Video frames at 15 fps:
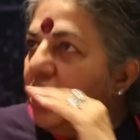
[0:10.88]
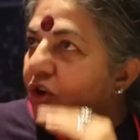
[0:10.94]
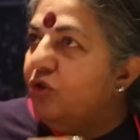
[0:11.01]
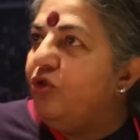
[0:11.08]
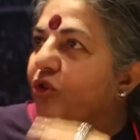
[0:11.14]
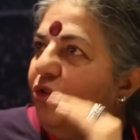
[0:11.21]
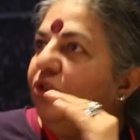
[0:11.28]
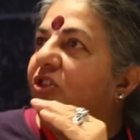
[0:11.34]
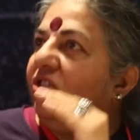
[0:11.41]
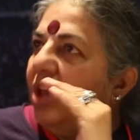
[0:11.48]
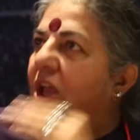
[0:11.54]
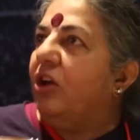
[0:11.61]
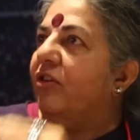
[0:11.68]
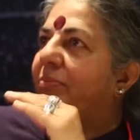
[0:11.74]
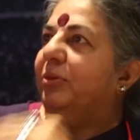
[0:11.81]
You don't
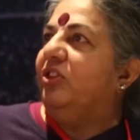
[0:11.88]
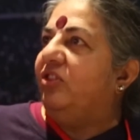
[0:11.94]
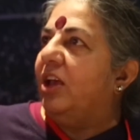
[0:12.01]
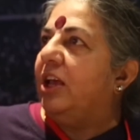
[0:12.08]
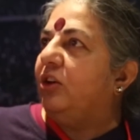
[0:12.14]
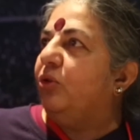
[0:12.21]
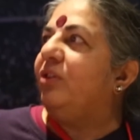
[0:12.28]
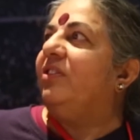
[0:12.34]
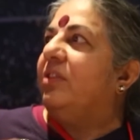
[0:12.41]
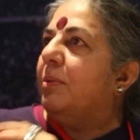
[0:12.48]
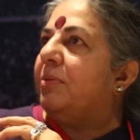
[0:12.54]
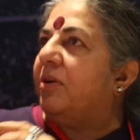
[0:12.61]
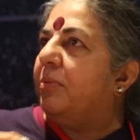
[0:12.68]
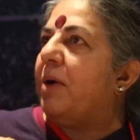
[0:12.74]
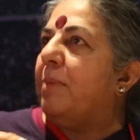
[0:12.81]
think of Monsanto as
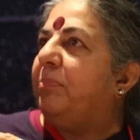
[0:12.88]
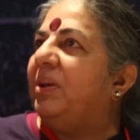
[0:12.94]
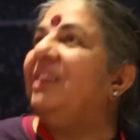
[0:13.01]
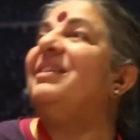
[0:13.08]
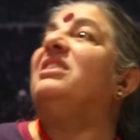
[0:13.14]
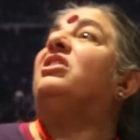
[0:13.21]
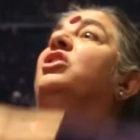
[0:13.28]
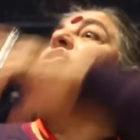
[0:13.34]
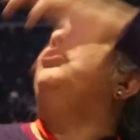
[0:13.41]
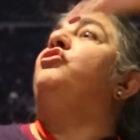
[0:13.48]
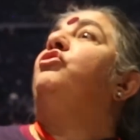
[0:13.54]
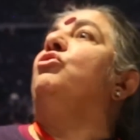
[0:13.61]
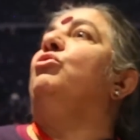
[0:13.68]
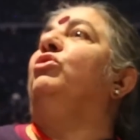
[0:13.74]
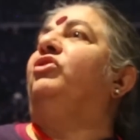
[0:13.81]
the company that
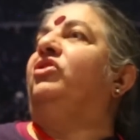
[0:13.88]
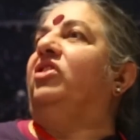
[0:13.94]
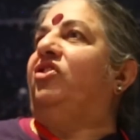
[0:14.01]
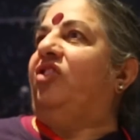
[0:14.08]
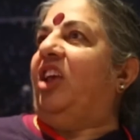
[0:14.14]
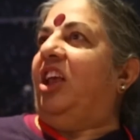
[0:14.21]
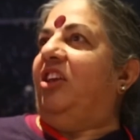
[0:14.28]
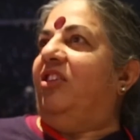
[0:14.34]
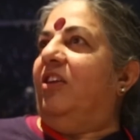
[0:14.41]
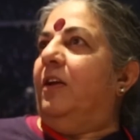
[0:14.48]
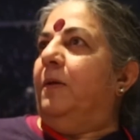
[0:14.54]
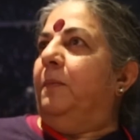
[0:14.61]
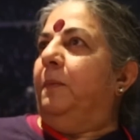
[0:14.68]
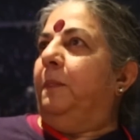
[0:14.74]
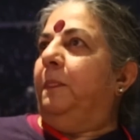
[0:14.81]
controls the seed.
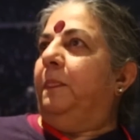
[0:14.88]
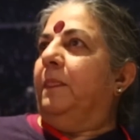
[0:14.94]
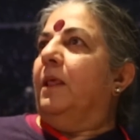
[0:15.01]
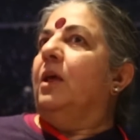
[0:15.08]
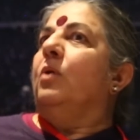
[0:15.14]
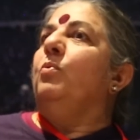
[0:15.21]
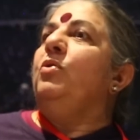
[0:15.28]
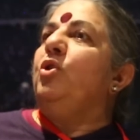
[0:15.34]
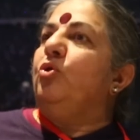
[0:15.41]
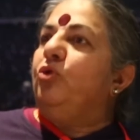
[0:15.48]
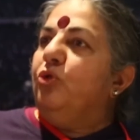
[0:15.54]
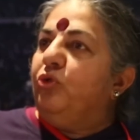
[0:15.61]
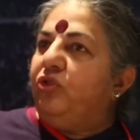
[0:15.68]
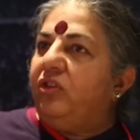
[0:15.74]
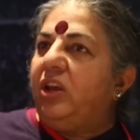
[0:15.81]
We,
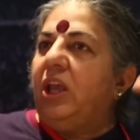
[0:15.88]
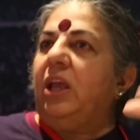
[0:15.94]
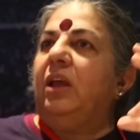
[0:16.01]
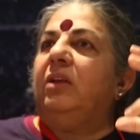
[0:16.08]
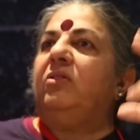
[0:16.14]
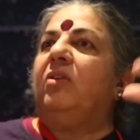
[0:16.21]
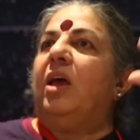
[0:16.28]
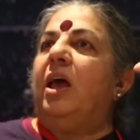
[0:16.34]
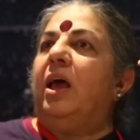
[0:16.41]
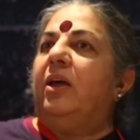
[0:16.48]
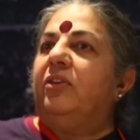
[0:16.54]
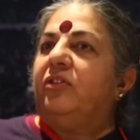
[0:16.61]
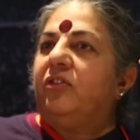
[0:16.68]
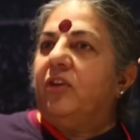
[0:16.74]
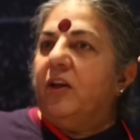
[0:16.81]
you see it
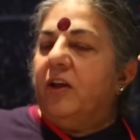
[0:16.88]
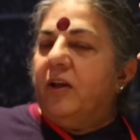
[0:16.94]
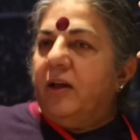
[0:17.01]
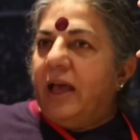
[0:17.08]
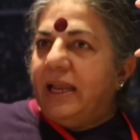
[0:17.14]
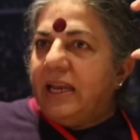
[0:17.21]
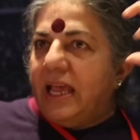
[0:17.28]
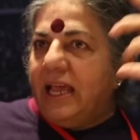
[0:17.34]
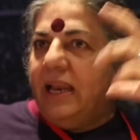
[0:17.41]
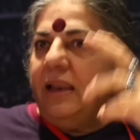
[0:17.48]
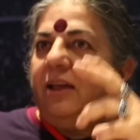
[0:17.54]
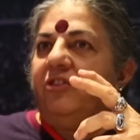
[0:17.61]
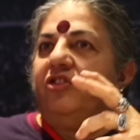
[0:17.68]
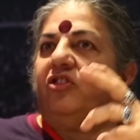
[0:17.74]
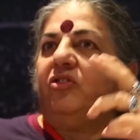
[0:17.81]
as an
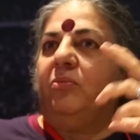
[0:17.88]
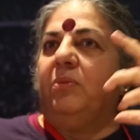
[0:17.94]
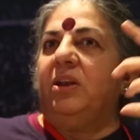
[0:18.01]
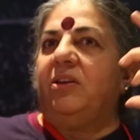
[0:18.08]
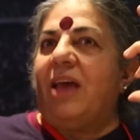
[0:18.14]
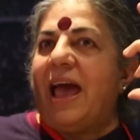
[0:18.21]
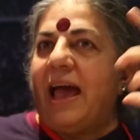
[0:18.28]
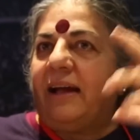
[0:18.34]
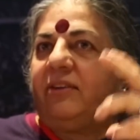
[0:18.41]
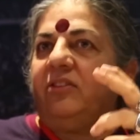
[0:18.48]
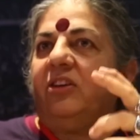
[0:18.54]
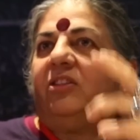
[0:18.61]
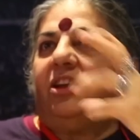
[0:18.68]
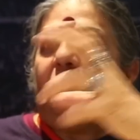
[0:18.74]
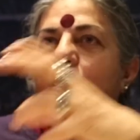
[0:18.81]
illegitimate
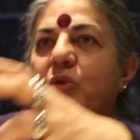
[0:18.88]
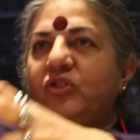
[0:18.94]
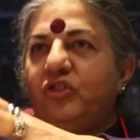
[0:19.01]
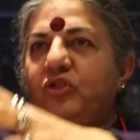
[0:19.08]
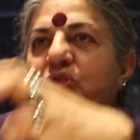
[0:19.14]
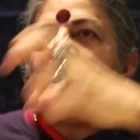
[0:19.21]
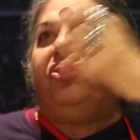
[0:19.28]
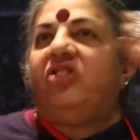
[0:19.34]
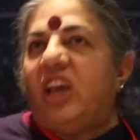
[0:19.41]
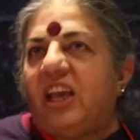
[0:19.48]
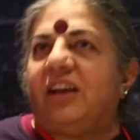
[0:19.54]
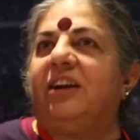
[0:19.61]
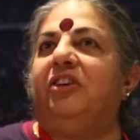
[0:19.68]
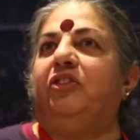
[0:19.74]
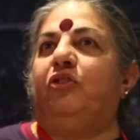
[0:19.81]
actor that wants to
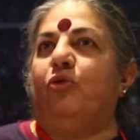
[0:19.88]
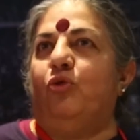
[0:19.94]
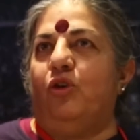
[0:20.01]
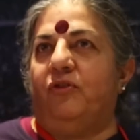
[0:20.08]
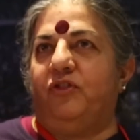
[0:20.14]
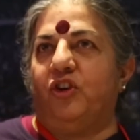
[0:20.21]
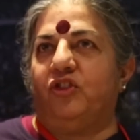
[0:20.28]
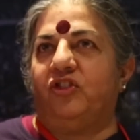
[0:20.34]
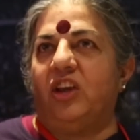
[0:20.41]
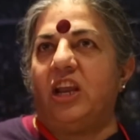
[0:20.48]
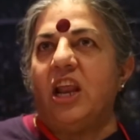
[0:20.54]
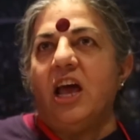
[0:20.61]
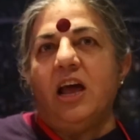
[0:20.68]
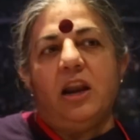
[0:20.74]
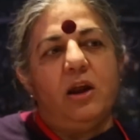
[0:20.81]
take control of your
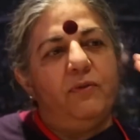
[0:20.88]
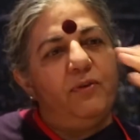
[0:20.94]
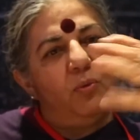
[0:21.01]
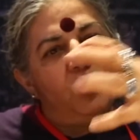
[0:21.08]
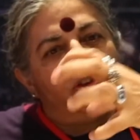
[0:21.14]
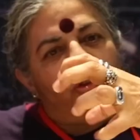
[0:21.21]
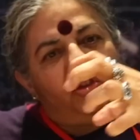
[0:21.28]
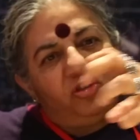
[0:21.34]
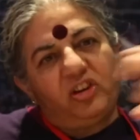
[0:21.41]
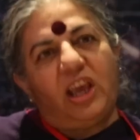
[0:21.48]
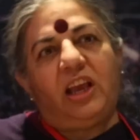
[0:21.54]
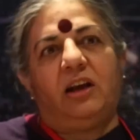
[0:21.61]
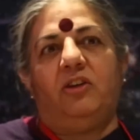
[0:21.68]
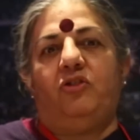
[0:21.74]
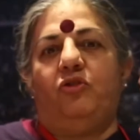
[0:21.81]
seed. Now, if you want to
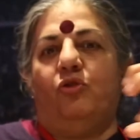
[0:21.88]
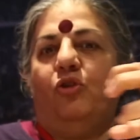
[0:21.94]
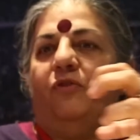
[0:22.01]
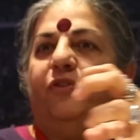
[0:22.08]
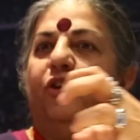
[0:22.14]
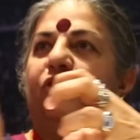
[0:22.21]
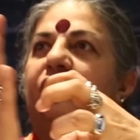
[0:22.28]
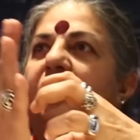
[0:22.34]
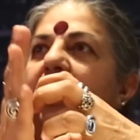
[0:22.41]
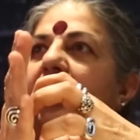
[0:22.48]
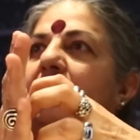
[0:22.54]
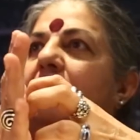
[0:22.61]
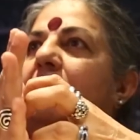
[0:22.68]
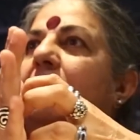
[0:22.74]
take control of your seed,